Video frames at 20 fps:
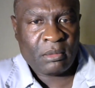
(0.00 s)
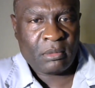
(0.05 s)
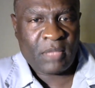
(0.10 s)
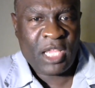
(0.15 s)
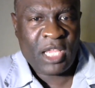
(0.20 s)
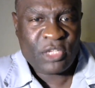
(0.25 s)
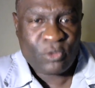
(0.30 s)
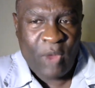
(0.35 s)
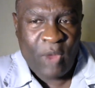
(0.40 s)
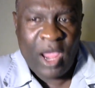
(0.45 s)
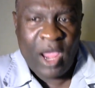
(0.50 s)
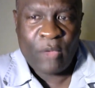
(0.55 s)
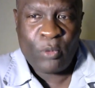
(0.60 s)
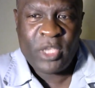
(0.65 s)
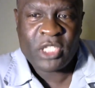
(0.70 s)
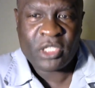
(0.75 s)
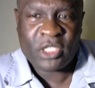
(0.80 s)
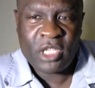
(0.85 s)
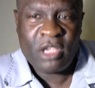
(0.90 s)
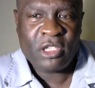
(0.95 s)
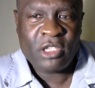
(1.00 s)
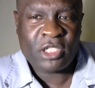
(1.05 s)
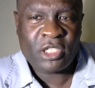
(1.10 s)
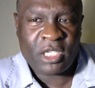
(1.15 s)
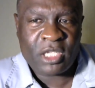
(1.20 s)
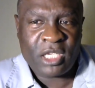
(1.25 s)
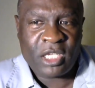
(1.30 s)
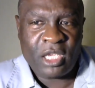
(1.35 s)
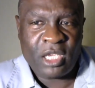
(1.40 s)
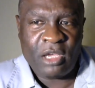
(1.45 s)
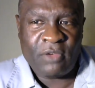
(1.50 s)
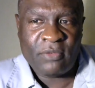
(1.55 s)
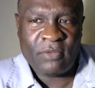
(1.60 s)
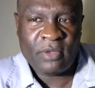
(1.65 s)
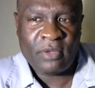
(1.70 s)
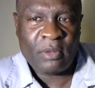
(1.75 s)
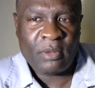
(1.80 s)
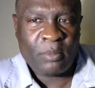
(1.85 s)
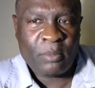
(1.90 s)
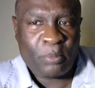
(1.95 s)
That's right. We still should give
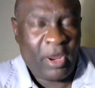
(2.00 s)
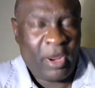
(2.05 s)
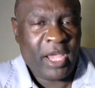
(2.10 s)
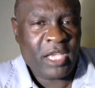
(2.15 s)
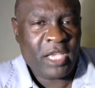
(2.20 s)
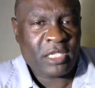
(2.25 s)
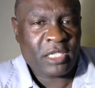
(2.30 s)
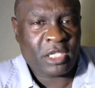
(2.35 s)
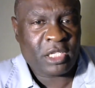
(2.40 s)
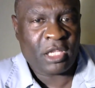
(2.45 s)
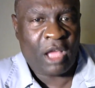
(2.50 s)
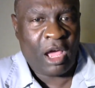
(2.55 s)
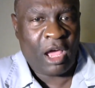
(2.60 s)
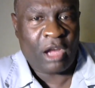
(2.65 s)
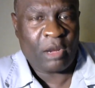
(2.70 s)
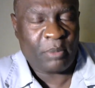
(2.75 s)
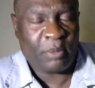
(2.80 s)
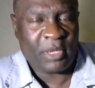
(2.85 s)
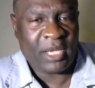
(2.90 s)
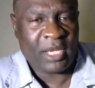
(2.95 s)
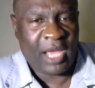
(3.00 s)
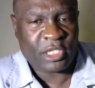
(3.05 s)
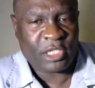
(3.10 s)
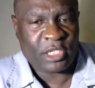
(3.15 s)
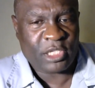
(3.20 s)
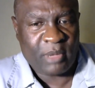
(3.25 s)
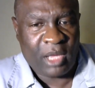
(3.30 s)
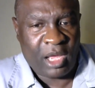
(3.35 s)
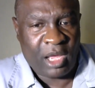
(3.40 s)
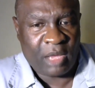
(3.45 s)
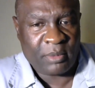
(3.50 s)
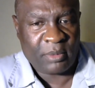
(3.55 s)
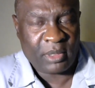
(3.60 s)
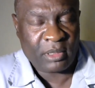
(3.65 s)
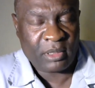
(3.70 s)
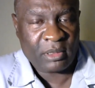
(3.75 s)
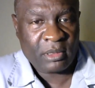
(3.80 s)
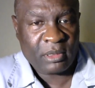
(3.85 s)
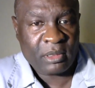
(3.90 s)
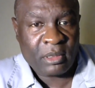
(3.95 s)
praise to the Honorable Elijah Muhammad.
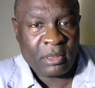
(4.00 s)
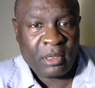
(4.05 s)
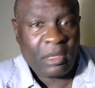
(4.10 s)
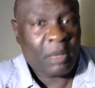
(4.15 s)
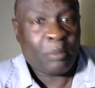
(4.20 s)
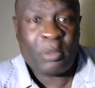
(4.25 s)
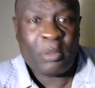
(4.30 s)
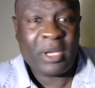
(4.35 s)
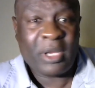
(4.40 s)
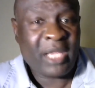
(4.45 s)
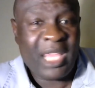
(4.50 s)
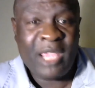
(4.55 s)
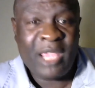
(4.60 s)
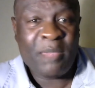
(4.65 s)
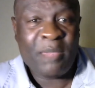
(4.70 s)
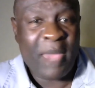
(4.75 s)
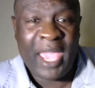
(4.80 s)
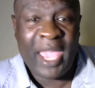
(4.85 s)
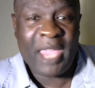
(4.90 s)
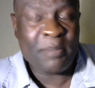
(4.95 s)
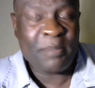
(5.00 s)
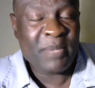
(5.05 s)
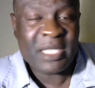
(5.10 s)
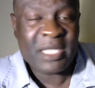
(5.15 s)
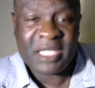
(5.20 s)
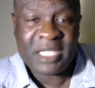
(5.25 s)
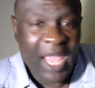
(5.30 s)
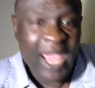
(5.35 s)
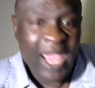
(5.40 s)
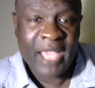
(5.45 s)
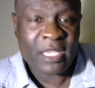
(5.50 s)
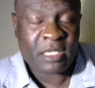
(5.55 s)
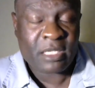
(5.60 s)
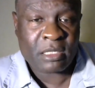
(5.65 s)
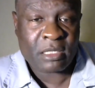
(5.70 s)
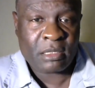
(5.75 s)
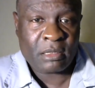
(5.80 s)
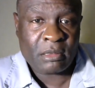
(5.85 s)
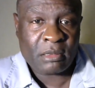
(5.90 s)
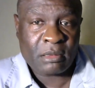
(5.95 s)
But he made
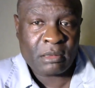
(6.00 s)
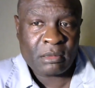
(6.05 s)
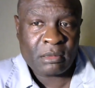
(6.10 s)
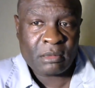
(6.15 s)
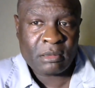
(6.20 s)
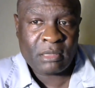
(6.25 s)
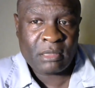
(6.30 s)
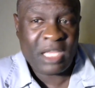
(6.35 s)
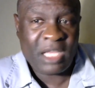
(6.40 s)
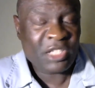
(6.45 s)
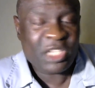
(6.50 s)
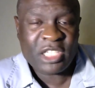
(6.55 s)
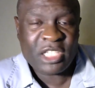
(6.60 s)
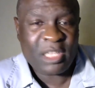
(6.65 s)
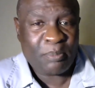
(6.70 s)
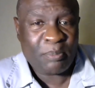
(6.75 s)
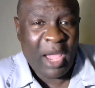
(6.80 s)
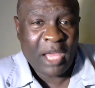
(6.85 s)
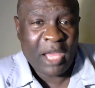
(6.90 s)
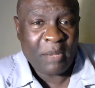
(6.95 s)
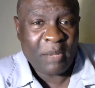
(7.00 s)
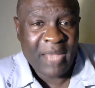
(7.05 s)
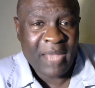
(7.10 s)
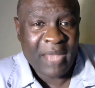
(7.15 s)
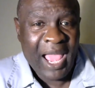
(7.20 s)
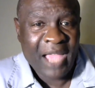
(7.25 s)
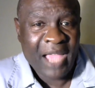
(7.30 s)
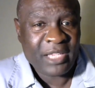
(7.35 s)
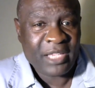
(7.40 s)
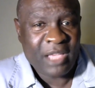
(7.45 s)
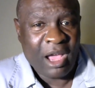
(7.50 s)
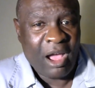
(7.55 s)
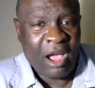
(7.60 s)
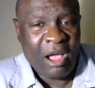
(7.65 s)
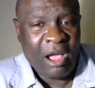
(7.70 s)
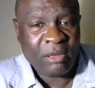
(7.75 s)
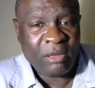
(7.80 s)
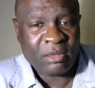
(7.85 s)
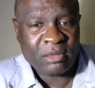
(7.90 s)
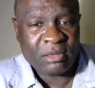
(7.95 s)
mistakes. That's just the bottom line,
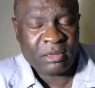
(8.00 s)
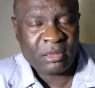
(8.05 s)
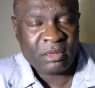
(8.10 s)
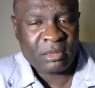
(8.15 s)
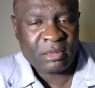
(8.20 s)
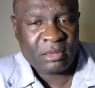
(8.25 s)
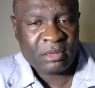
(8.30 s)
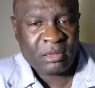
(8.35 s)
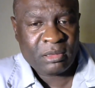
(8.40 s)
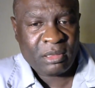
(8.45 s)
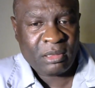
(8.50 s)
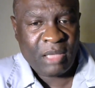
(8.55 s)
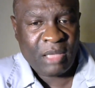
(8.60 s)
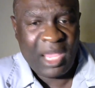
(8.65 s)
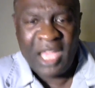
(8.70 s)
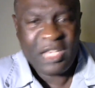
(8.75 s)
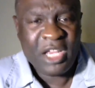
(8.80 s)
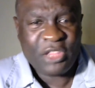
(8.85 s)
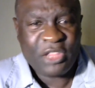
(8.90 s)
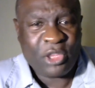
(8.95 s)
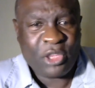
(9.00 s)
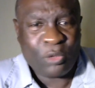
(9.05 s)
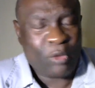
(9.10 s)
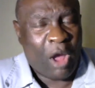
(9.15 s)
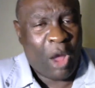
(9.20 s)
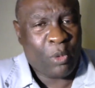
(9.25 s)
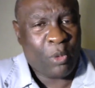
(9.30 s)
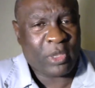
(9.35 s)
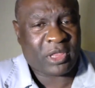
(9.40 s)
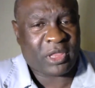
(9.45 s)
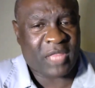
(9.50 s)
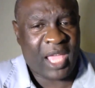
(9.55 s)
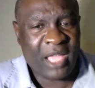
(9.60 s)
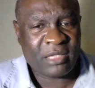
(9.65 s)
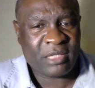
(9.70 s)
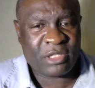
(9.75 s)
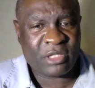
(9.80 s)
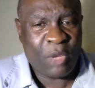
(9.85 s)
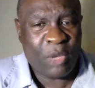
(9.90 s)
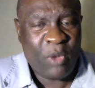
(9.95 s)
y'all. Ain't nothing wrong with
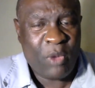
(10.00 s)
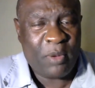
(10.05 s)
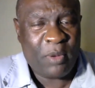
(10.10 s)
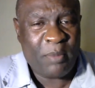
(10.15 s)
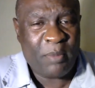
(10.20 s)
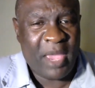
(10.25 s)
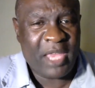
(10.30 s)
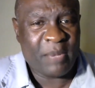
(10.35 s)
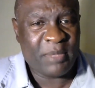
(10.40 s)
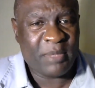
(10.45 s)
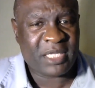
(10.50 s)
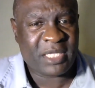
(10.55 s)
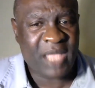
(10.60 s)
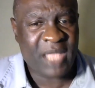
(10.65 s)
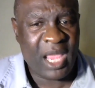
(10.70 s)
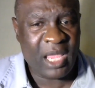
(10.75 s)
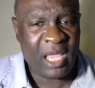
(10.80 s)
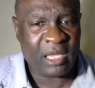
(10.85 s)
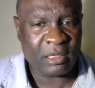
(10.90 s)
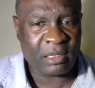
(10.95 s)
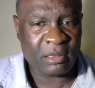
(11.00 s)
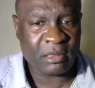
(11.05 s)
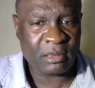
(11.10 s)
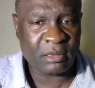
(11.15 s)
that. So what? We made a mistake.